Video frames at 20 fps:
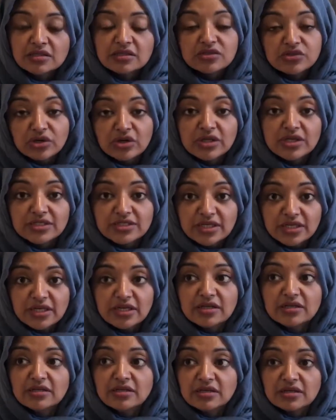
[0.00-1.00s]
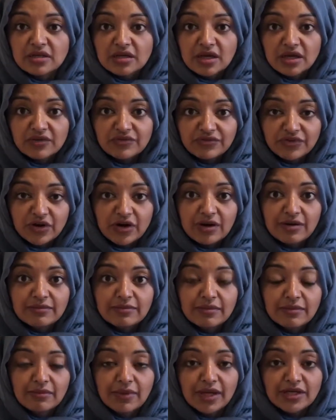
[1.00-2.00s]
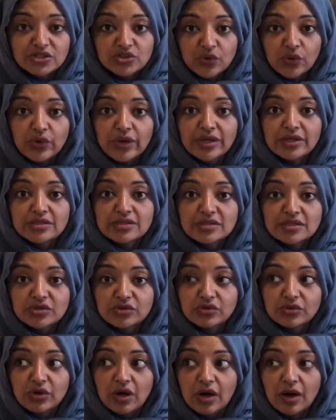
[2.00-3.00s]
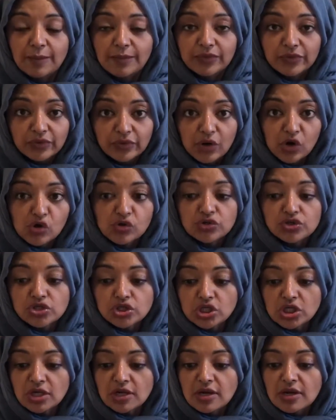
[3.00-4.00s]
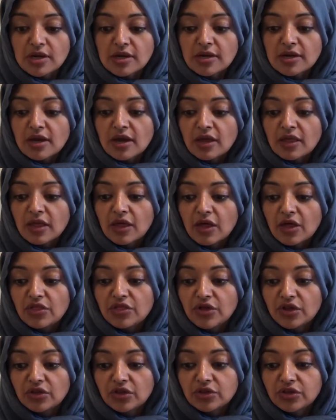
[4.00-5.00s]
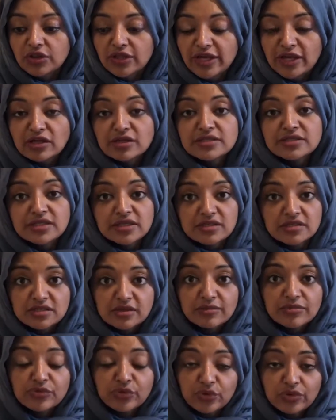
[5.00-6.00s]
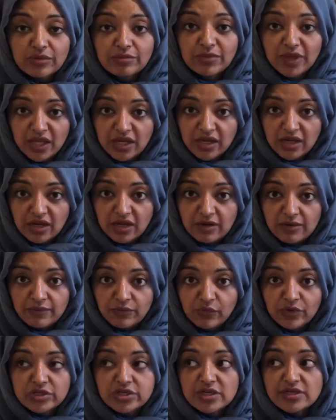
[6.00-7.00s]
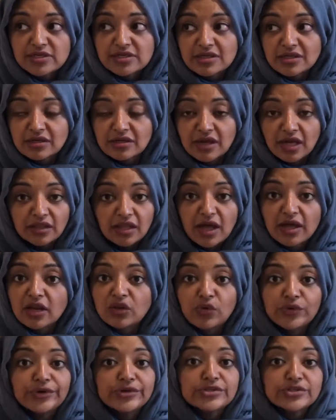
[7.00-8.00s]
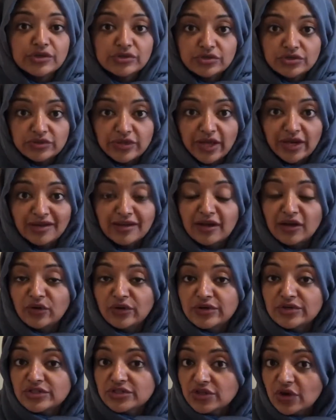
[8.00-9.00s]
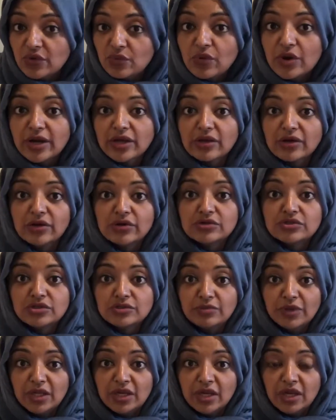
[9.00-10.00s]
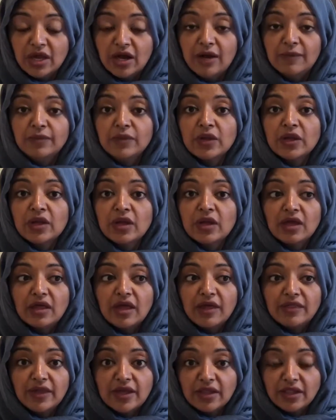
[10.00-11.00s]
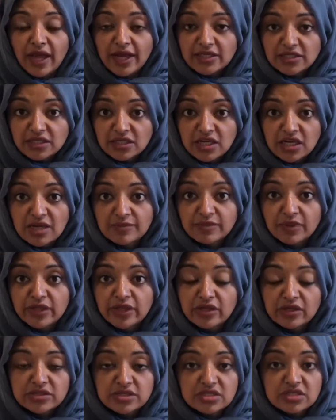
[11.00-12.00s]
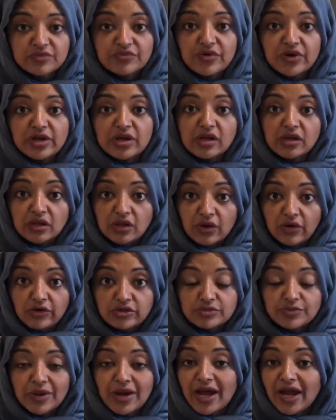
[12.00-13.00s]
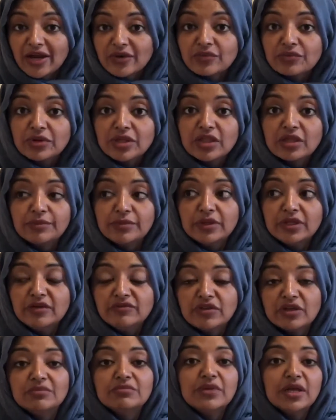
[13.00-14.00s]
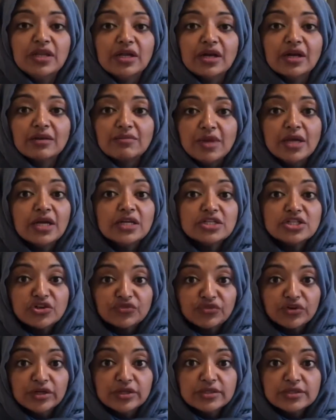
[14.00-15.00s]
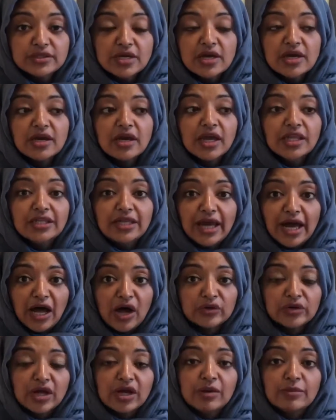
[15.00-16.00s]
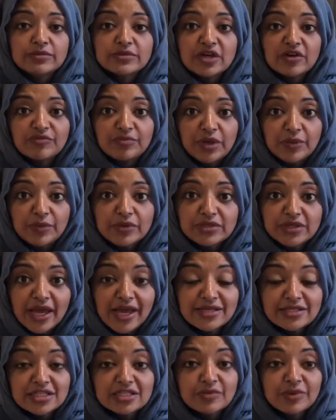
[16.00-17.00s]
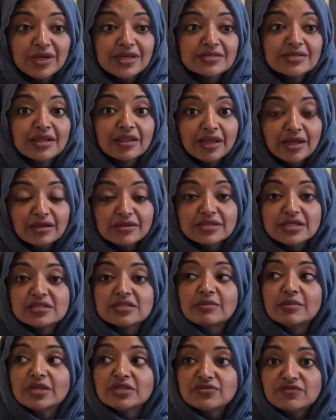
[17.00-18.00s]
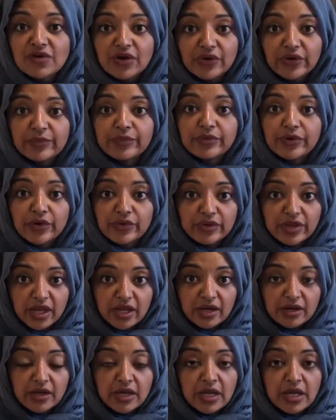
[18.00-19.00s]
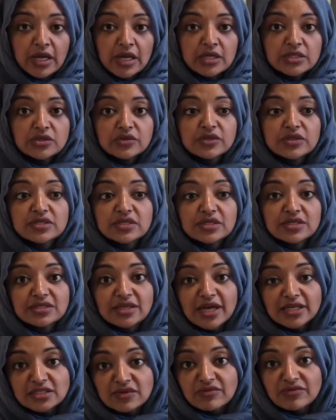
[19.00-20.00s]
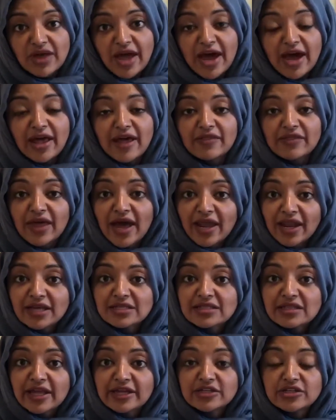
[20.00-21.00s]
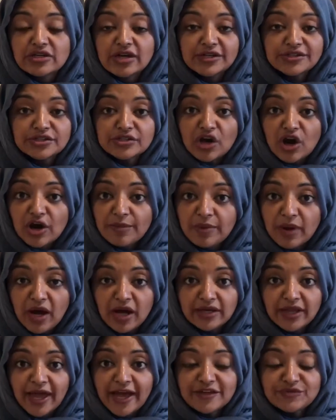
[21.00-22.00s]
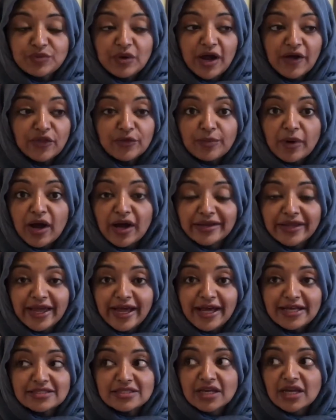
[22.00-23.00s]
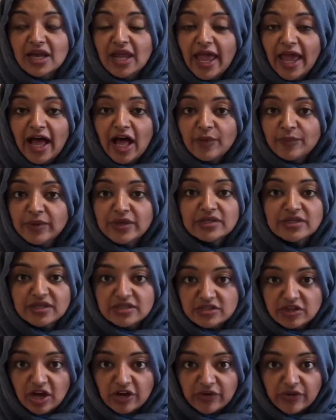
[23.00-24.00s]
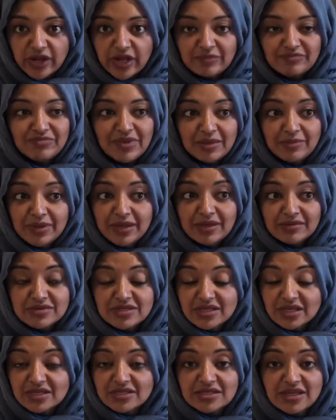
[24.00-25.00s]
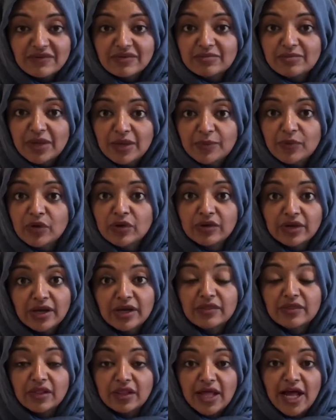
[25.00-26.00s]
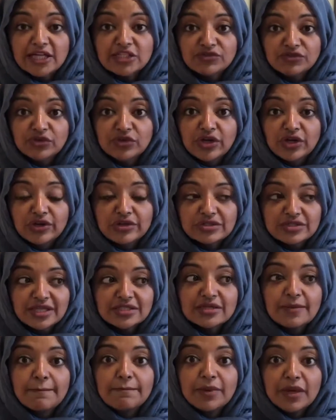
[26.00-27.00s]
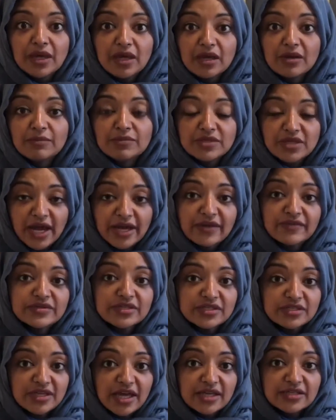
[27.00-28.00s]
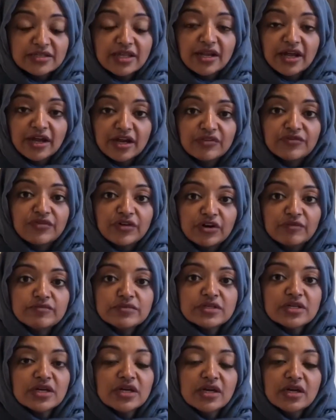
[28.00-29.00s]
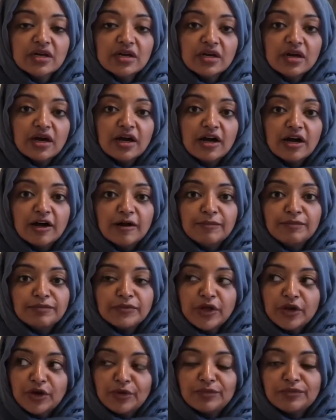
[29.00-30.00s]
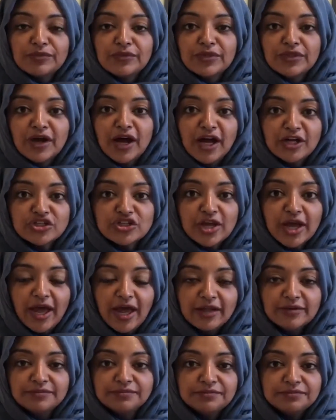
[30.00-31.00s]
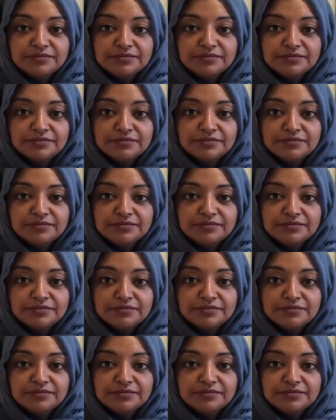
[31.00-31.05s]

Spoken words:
certainly did confirm my choice to approach the legal system through the media, which is, a lot of lawyers don't do that. A lot of lawyers don't want to go to media, and they like to keep the legal system very closed. But I really believe that media can make a difference in the outcomes of people's cases because the legal system is very broken. So the success of that, and that has led to not just our podcast, but other podcasts helping to exonerate maybe 6-7 people in the last few years. That's a big sign of success, and it confirms the hunch I had.